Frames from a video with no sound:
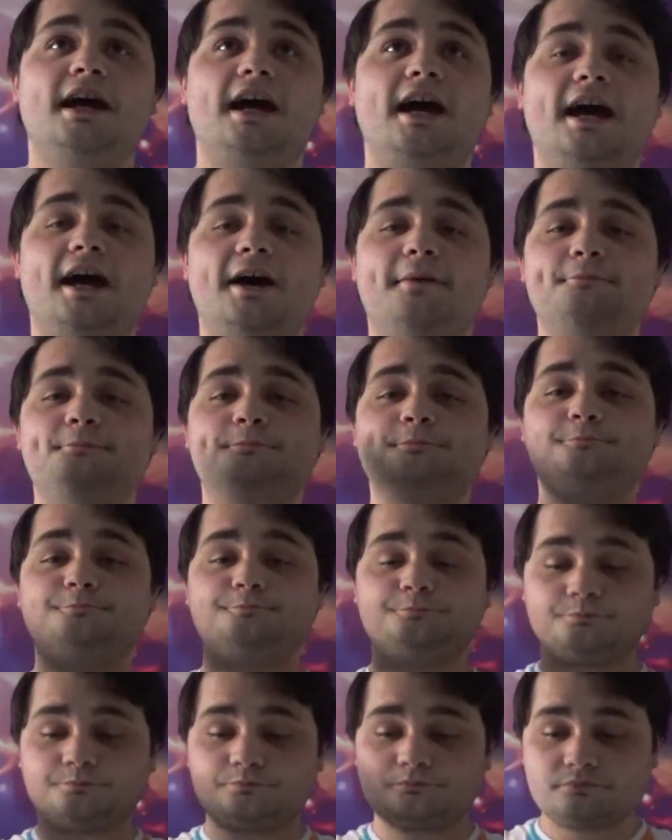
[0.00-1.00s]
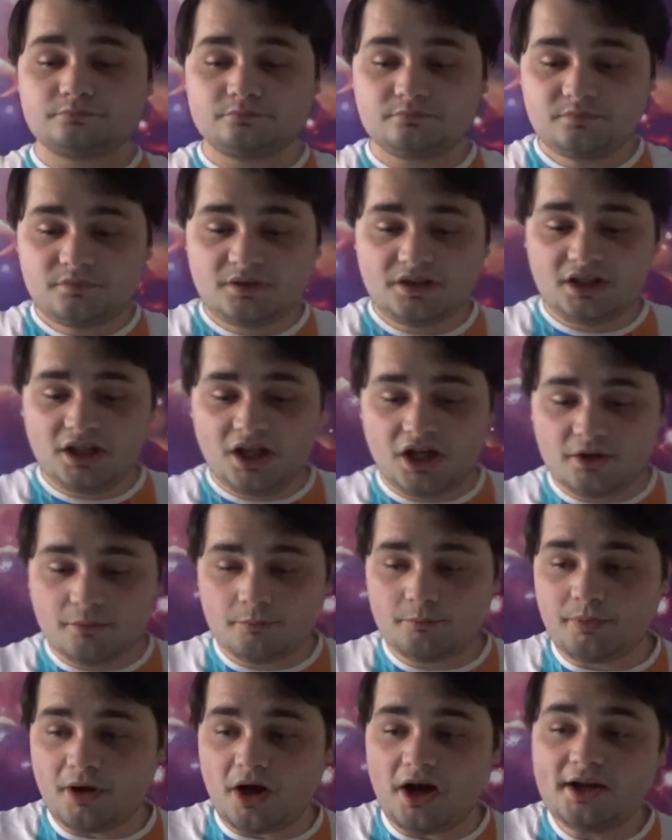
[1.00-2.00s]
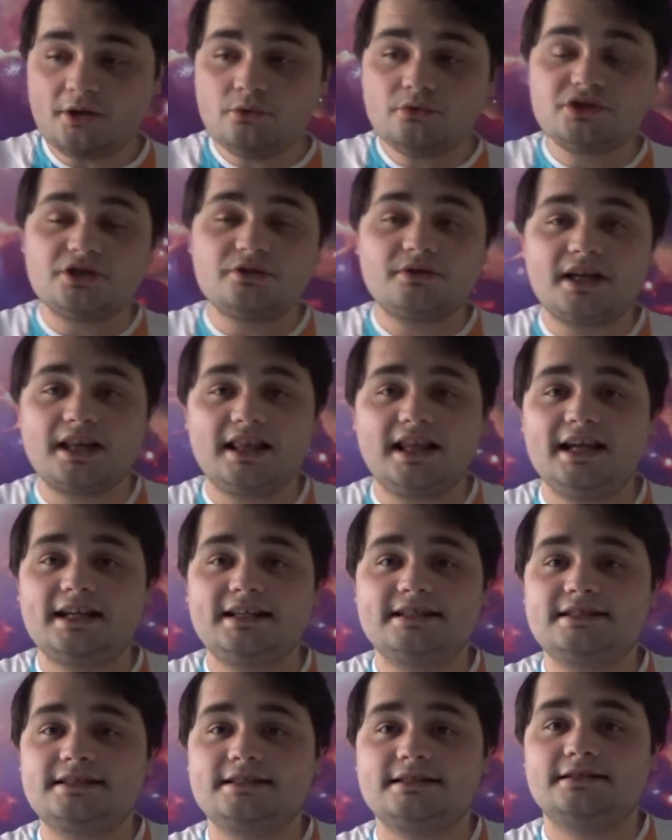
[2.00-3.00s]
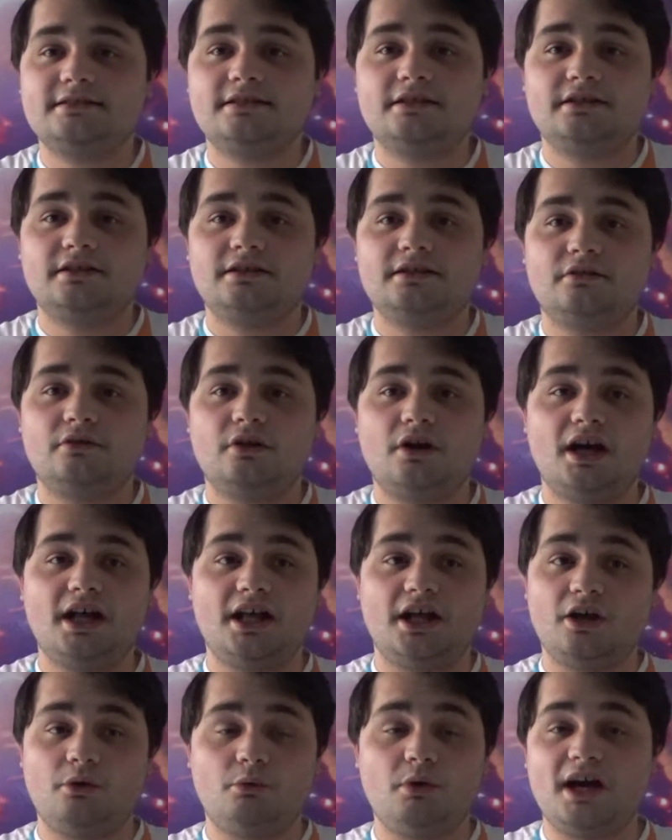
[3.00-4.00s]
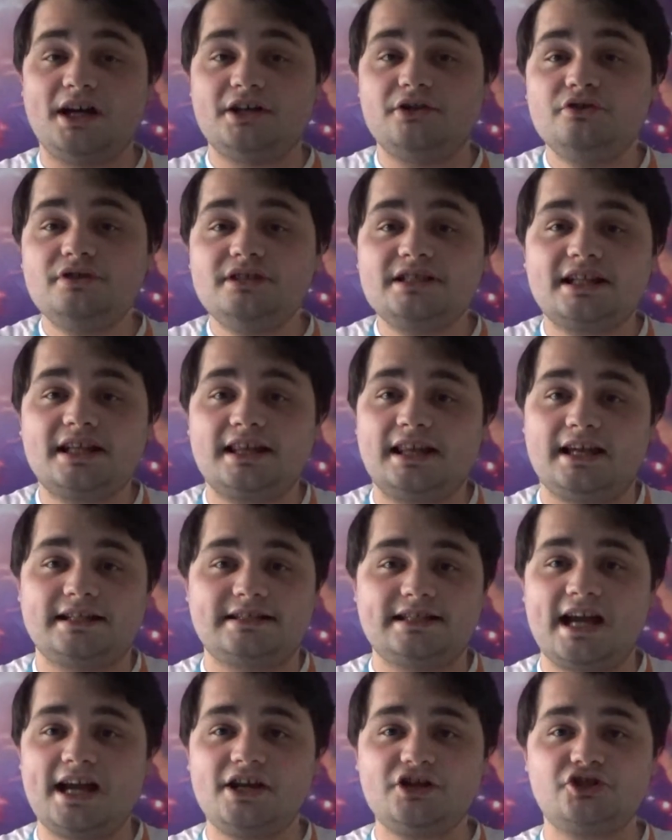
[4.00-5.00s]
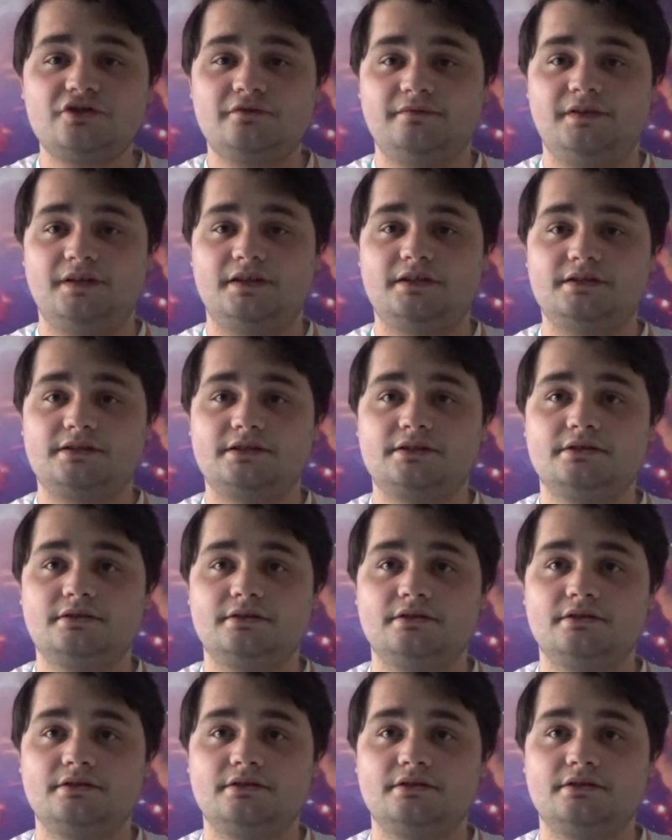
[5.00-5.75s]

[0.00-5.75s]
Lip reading: But I also collect, well, I used to collect action figures.